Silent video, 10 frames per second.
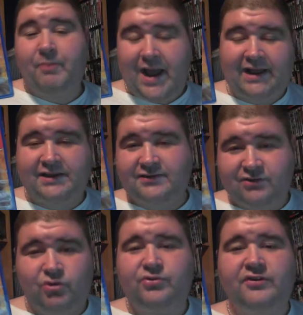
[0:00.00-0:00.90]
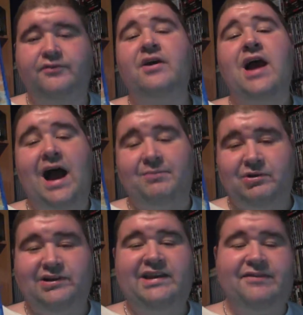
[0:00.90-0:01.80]
Pack exclusive. I
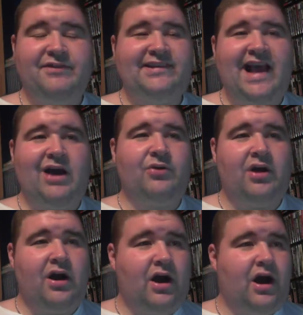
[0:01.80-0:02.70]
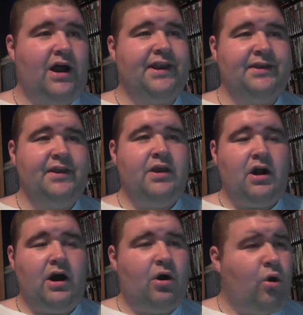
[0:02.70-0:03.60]
believe it's out on
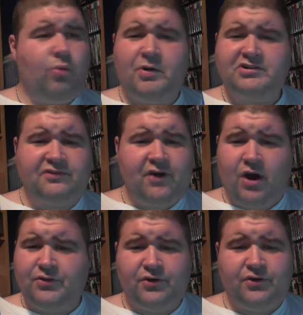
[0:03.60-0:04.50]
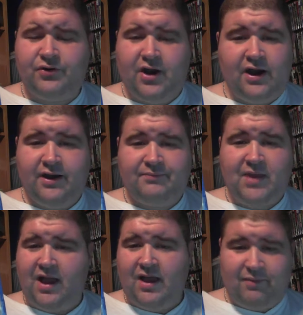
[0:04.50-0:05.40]
a whole bunch of other,
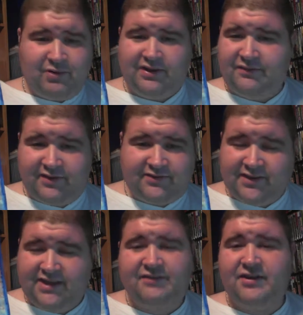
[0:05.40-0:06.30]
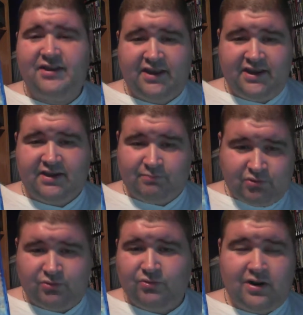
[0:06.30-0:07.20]
I believe there's a DVD and a
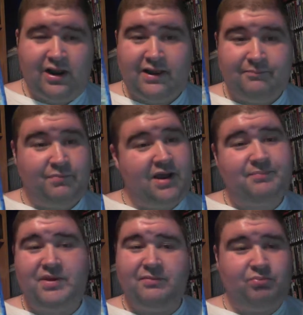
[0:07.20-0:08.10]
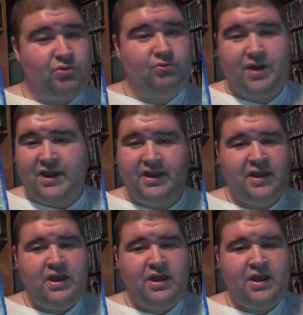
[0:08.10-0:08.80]
Blu-ray, it might be a Blu-ray